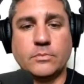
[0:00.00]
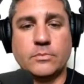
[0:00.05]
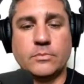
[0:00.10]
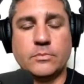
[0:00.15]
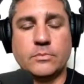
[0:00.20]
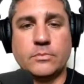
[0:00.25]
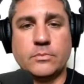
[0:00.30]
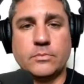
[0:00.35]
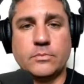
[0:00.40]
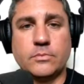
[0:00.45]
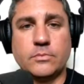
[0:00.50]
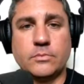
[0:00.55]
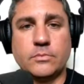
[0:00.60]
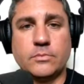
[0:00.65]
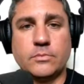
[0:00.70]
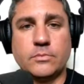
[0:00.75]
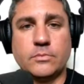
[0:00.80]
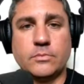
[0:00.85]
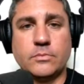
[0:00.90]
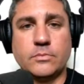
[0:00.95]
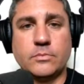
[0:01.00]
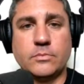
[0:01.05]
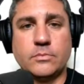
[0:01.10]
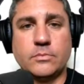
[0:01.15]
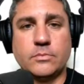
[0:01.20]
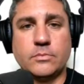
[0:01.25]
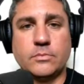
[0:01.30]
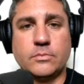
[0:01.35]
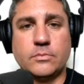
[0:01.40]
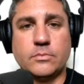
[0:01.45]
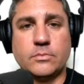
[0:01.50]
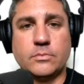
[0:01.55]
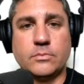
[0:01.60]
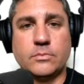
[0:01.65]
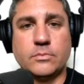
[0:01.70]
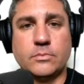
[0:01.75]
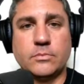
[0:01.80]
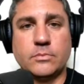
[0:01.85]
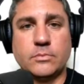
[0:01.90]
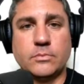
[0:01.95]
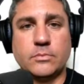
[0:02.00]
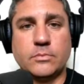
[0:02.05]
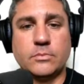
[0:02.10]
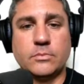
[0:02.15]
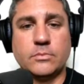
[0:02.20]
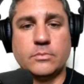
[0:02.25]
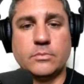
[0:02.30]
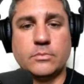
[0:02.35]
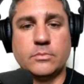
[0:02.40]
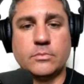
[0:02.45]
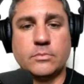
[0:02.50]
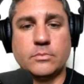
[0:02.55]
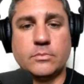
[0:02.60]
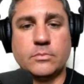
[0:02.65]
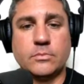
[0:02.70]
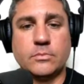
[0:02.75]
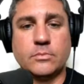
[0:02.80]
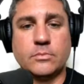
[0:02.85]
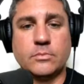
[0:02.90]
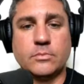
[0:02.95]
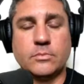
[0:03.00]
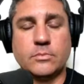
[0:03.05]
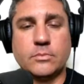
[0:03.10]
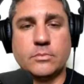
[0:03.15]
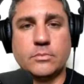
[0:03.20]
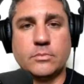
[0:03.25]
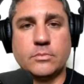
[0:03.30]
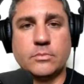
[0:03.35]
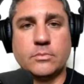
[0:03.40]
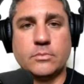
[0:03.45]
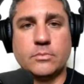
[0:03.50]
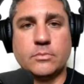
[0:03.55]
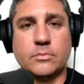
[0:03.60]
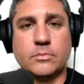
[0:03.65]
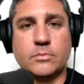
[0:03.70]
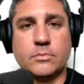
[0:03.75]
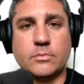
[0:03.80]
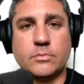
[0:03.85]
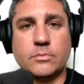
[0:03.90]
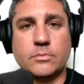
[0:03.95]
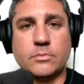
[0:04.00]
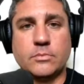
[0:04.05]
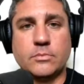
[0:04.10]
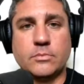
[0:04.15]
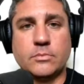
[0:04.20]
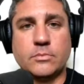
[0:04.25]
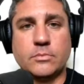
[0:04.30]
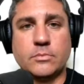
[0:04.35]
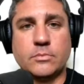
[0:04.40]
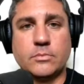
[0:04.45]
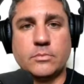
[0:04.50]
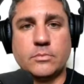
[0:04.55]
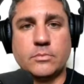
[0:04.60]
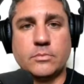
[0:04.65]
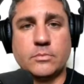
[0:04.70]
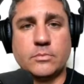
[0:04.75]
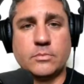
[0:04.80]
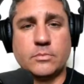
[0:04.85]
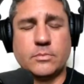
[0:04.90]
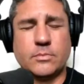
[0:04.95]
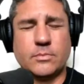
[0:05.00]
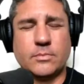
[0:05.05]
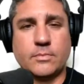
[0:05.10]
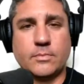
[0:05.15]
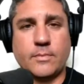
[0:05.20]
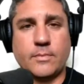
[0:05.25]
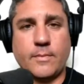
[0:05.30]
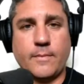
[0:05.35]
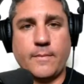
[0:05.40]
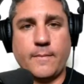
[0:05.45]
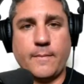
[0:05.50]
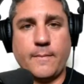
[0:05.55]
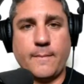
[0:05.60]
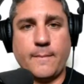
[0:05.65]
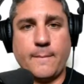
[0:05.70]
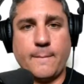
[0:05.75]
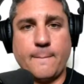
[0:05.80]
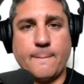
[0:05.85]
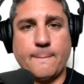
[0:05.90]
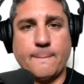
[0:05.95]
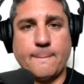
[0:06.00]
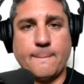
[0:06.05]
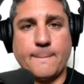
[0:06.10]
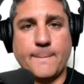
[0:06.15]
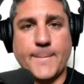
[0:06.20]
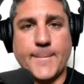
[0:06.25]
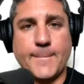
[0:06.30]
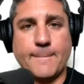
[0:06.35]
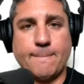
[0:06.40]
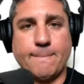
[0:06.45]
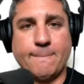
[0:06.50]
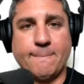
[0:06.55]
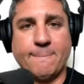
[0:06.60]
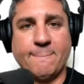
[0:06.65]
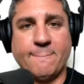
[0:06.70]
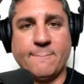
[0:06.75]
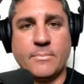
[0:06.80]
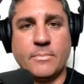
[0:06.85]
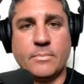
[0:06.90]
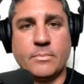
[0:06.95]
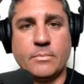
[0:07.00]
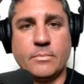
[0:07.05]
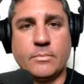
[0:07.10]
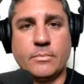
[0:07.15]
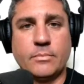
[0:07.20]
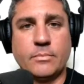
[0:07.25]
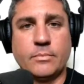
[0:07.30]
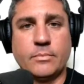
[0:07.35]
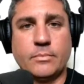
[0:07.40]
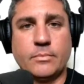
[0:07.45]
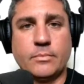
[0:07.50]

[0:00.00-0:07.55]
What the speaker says: (not speaking)